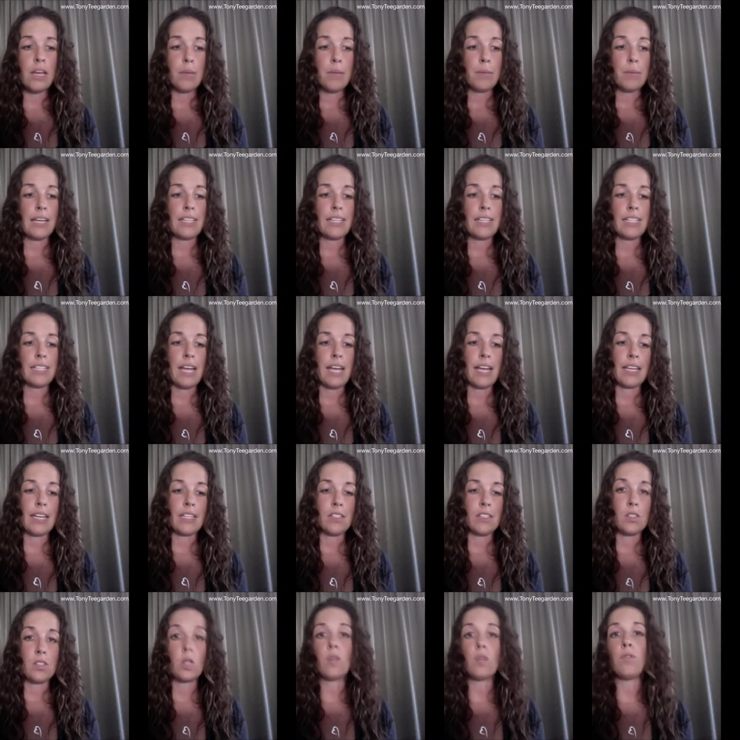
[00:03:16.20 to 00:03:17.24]
because I
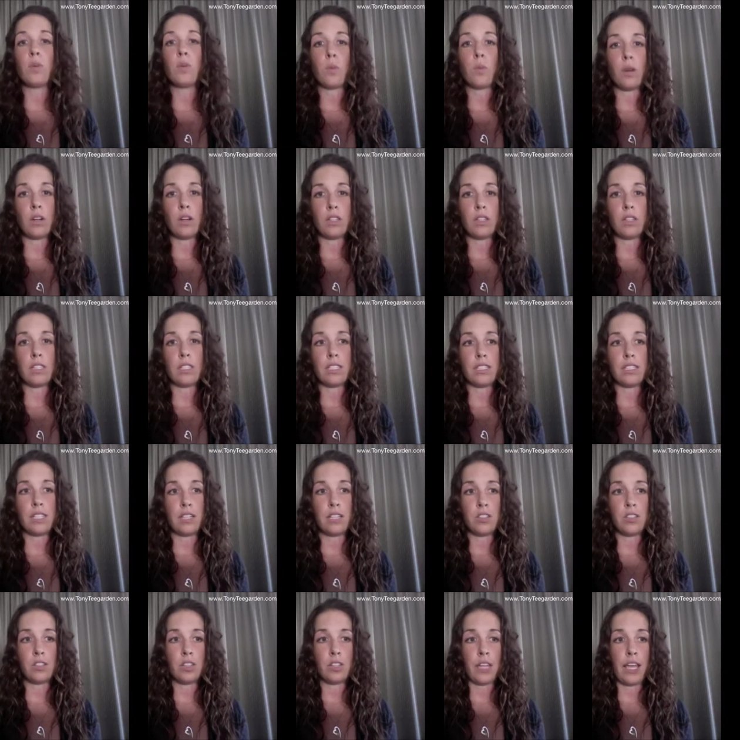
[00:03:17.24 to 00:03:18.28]
can serve the world,
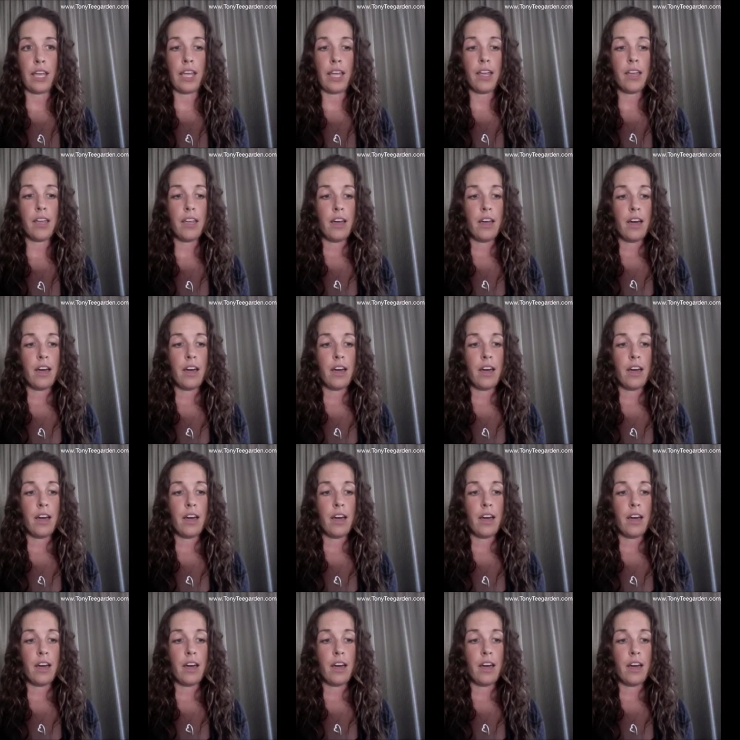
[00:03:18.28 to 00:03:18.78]
essentially.